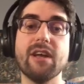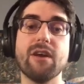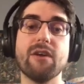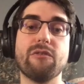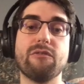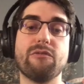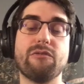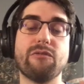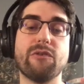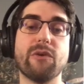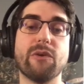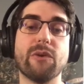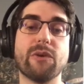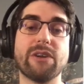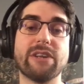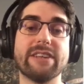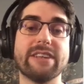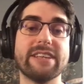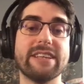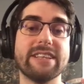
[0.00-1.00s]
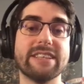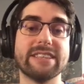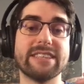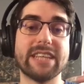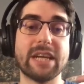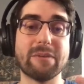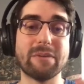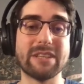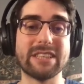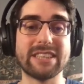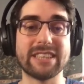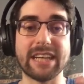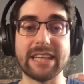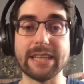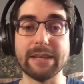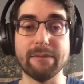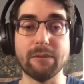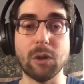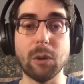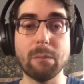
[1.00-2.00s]
for the server-side
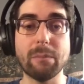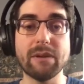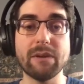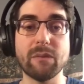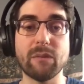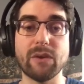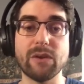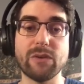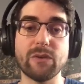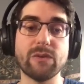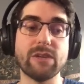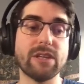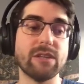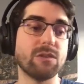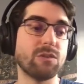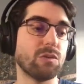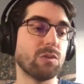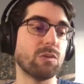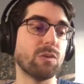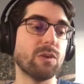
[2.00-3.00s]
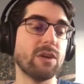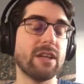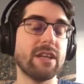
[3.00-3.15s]
development when you need to